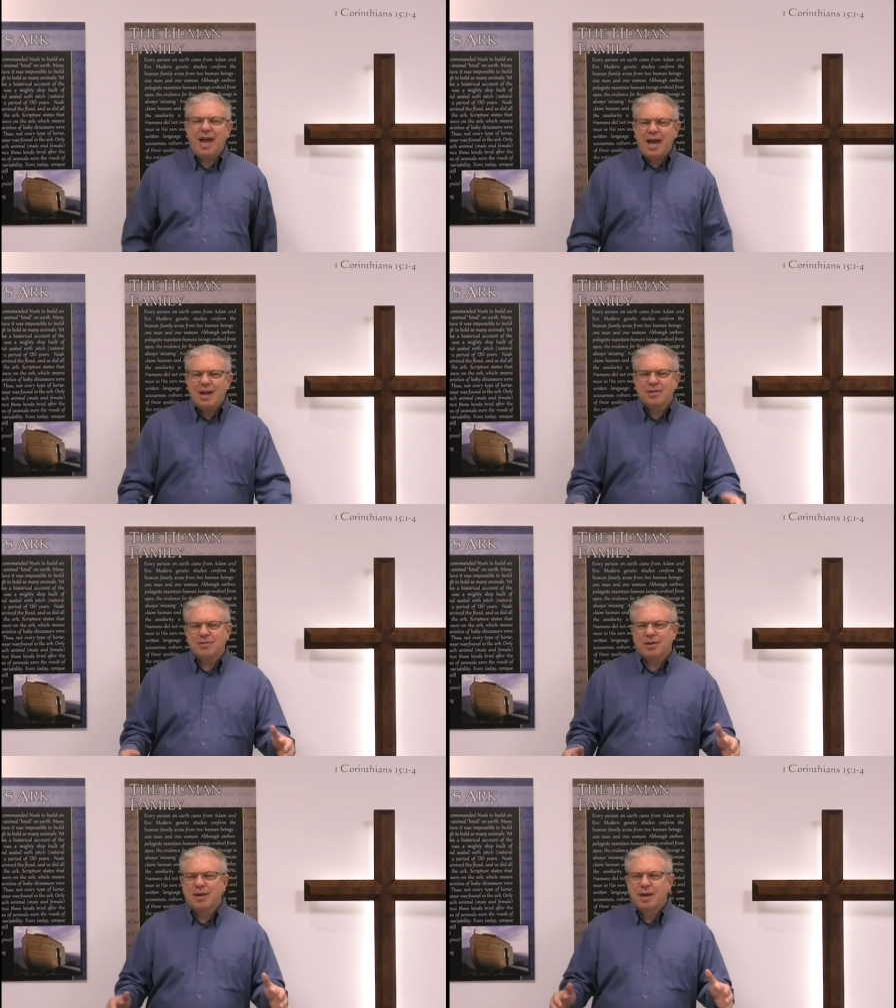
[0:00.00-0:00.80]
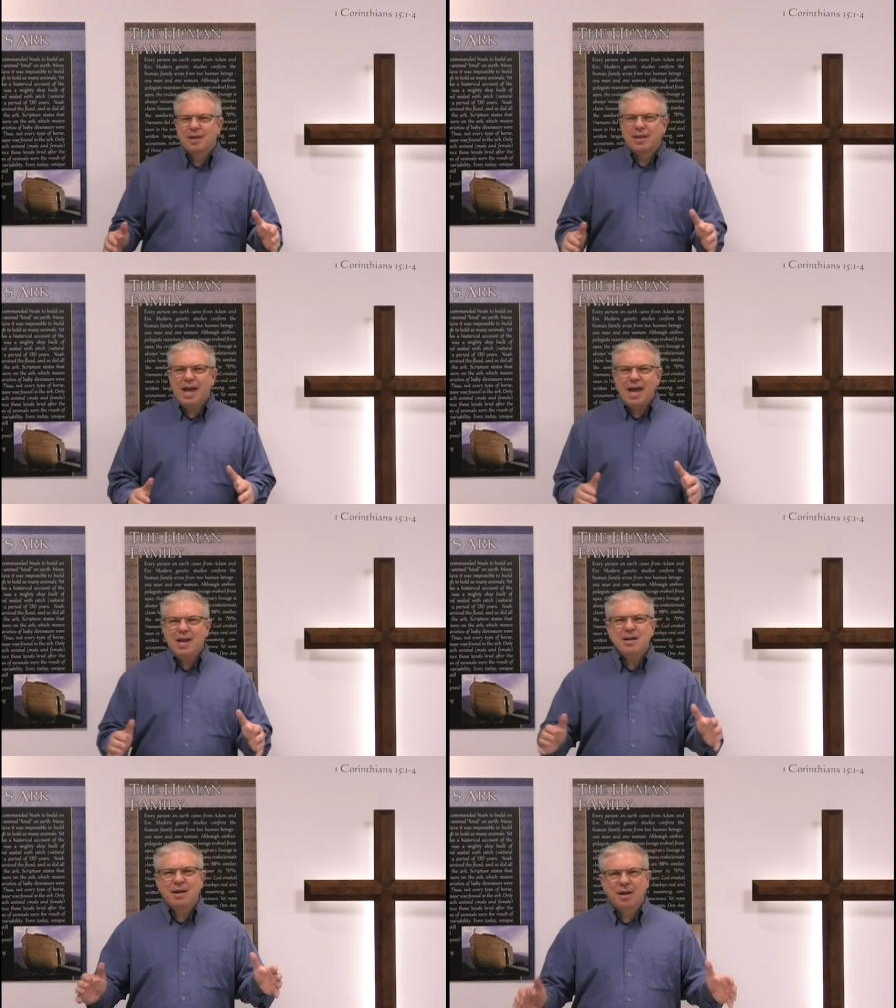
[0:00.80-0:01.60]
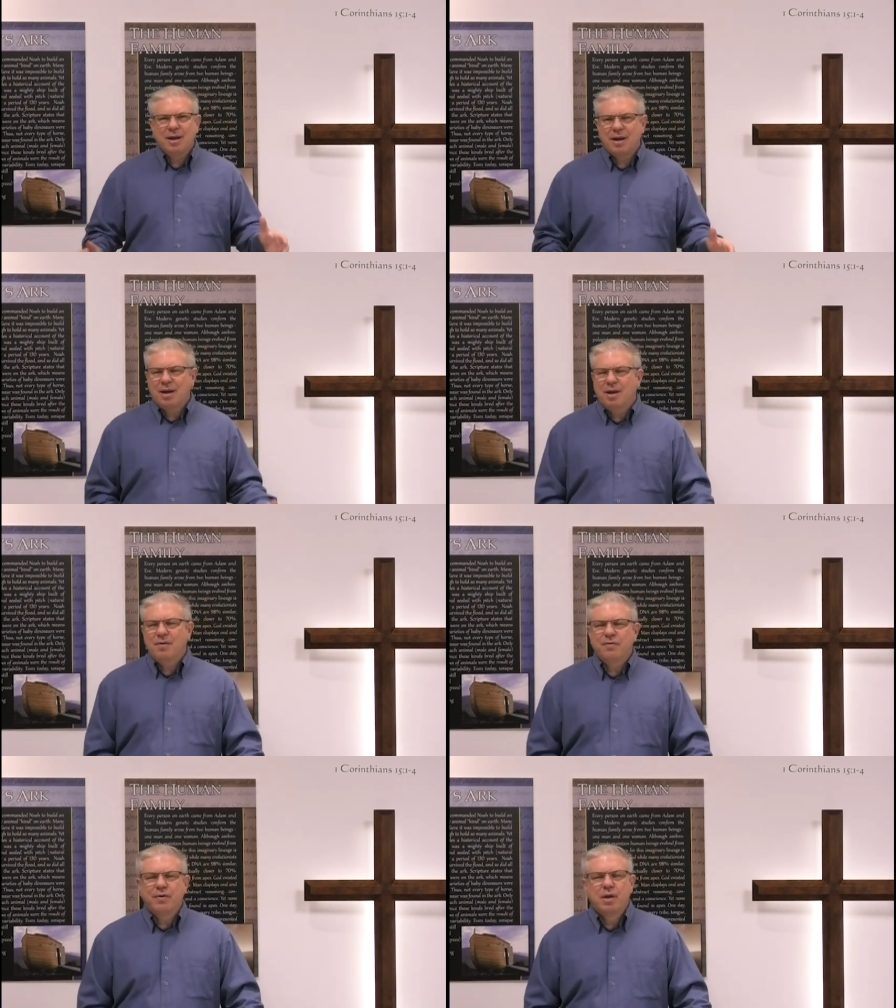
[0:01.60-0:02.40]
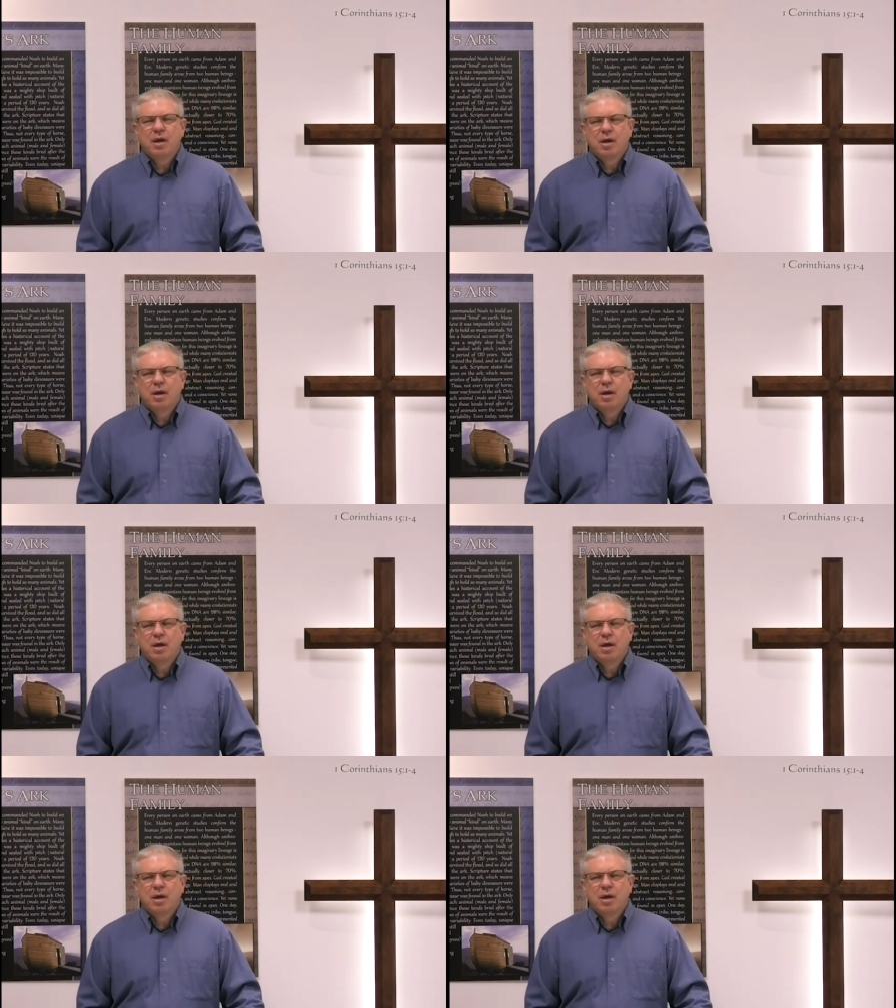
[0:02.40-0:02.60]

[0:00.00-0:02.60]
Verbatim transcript: as the end of